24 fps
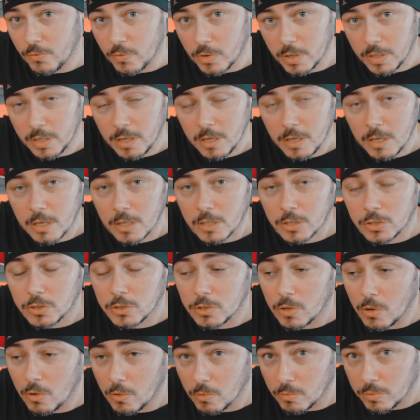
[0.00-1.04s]
for it.
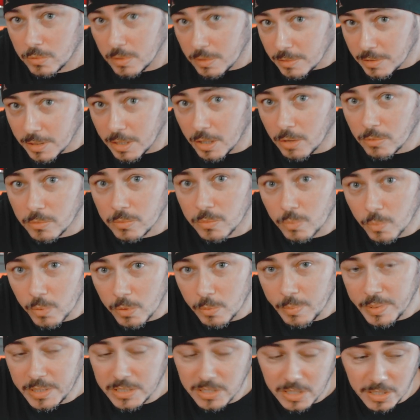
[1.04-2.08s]
So, you know,
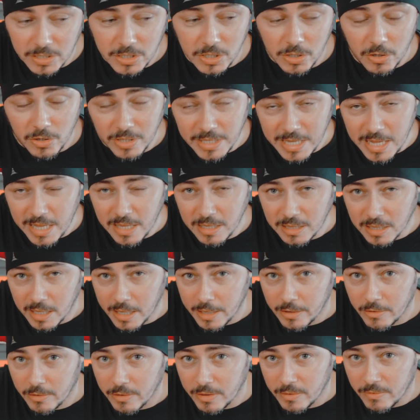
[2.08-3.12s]
we'll be touching on that
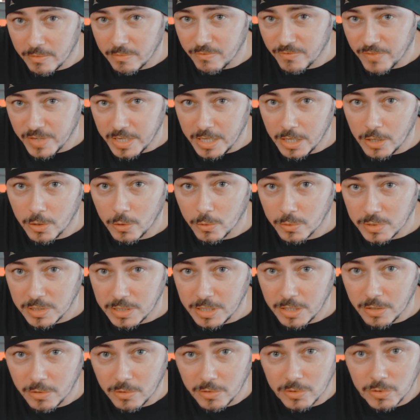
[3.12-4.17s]
later videos
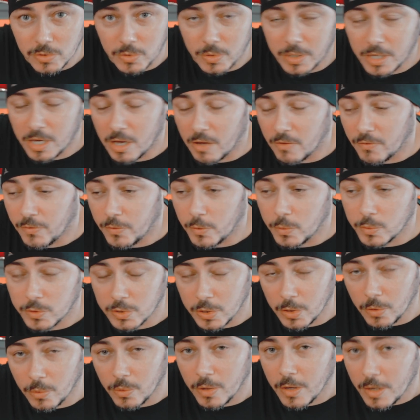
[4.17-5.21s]
here on Street Kung Fu,
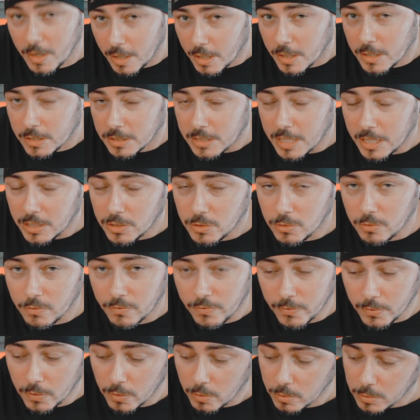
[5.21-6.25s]
so stay tuned
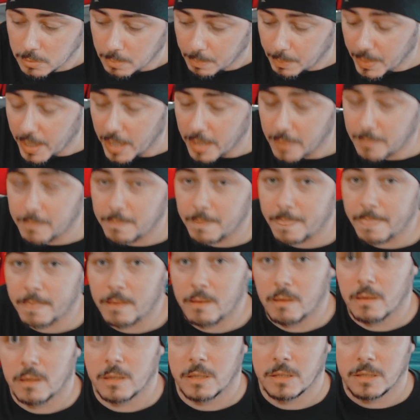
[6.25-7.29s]
for those. But
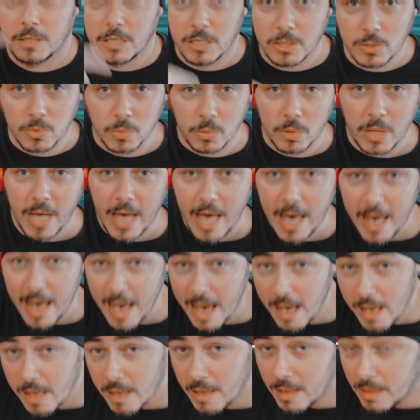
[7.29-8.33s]
this will
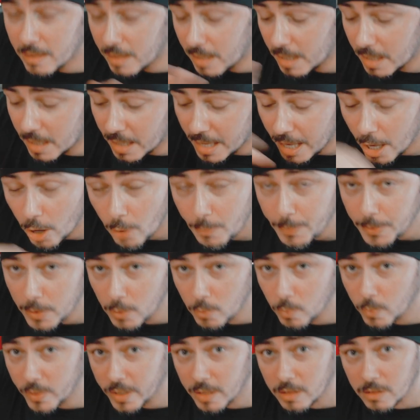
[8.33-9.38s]
help
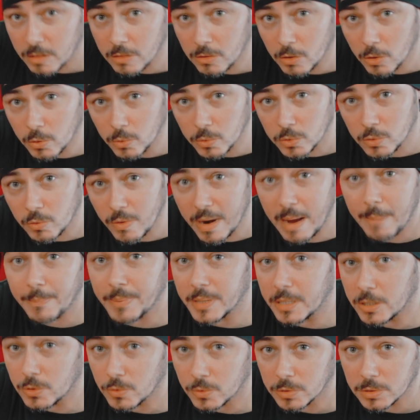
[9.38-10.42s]
you with those
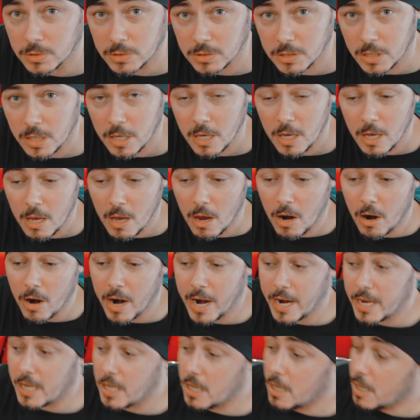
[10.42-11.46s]
grappling drills. All
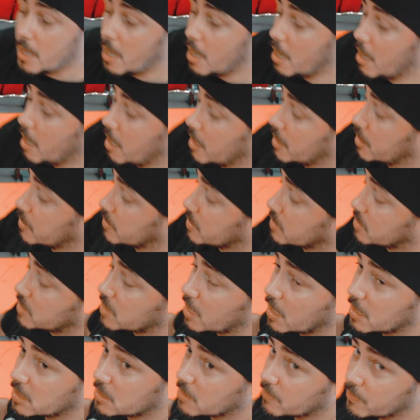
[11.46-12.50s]
right, there's
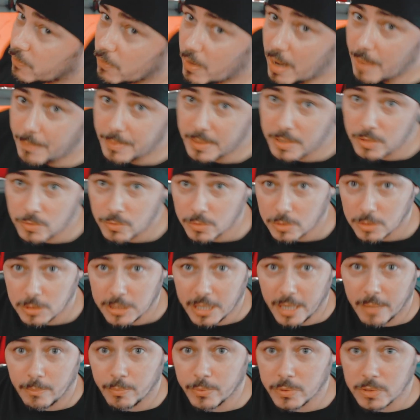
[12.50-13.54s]
tons of grappling drills
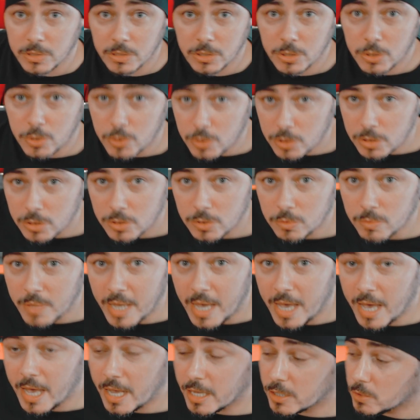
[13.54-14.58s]
like Brazilian Jiu-Jitsu
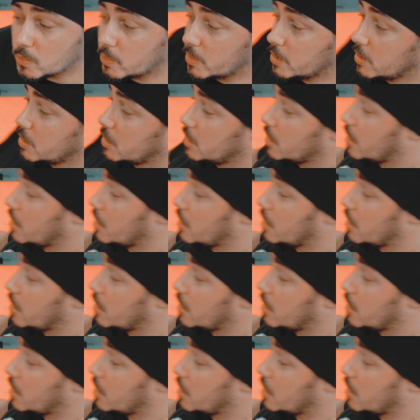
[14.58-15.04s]
has, where